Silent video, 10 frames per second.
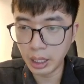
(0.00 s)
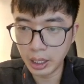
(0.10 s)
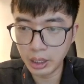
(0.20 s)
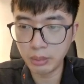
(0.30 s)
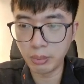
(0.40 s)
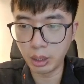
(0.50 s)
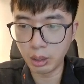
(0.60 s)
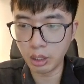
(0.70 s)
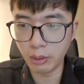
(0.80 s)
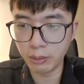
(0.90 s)
hit
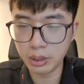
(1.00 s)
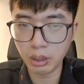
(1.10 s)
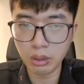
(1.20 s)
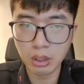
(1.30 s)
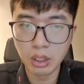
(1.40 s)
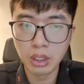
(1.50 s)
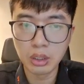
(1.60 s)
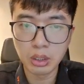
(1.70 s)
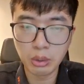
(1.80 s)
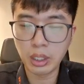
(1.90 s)
below the oversold.
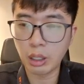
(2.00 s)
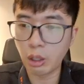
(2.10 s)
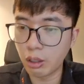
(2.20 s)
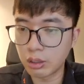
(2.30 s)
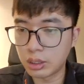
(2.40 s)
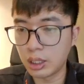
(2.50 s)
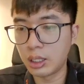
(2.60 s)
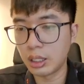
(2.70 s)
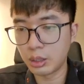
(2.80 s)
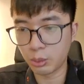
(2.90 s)
So you can
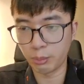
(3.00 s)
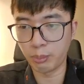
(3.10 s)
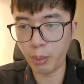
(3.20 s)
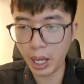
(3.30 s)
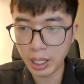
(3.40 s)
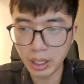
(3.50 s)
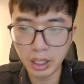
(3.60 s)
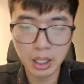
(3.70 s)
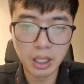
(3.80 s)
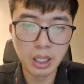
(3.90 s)
consider to
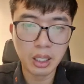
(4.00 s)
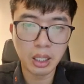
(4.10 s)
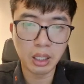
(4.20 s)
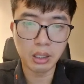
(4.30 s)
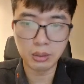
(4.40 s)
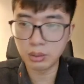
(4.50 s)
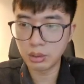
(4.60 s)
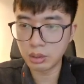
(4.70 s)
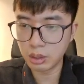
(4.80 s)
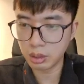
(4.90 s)
buy
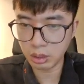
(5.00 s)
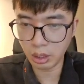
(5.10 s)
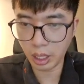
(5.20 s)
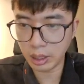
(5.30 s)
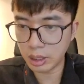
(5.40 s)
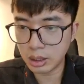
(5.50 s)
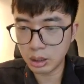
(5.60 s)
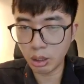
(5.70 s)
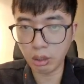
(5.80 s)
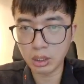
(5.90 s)
at these
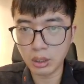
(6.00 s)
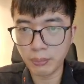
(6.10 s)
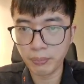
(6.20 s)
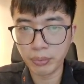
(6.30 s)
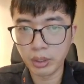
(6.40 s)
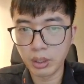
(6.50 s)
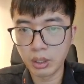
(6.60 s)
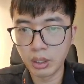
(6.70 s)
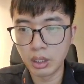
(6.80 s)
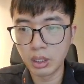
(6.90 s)
stocks.
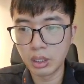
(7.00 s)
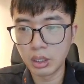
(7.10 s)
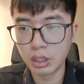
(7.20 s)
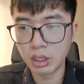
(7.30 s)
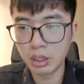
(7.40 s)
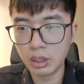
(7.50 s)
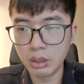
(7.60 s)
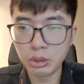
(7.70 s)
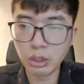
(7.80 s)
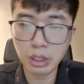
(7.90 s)

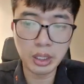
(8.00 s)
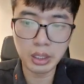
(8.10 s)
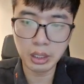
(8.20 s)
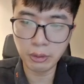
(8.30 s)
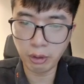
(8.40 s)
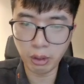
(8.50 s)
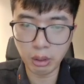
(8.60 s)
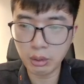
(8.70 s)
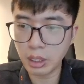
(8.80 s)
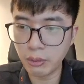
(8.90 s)
Usually, for
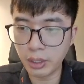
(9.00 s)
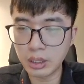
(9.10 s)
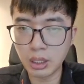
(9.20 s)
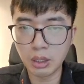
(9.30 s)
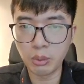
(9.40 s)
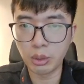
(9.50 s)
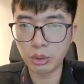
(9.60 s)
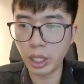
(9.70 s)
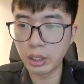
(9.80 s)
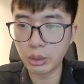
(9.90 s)
long-term investor, we will
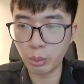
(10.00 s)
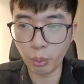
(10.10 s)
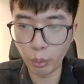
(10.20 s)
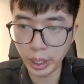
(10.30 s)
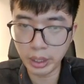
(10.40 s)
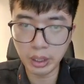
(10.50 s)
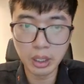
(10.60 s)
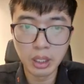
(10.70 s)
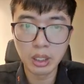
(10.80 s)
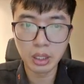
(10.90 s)
try to wait
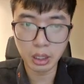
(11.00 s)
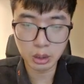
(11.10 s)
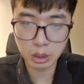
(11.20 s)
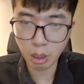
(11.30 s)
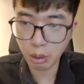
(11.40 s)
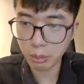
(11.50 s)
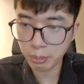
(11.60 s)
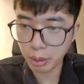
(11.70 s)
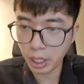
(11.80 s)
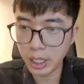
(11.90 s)
the stock
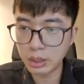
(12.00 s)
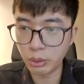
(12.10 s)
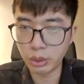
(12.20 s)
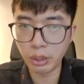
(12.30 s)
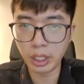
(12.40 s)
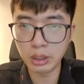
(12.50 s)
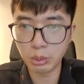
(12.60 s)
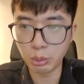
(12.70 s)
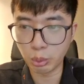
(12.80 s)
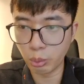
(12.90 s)
price retrace
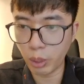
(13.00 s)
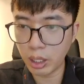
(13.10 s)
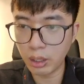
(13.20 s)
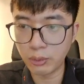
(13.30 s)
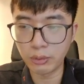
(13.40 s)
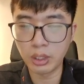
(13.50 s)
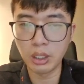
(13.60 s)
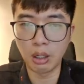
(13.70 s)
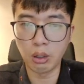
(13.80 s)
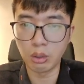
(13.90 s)
to 150
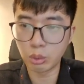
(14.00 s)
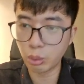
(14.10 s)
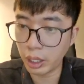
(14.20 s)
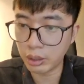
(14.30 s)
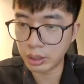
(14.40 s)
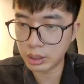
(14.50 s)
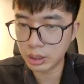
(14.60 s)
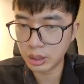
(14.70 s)
or 200s,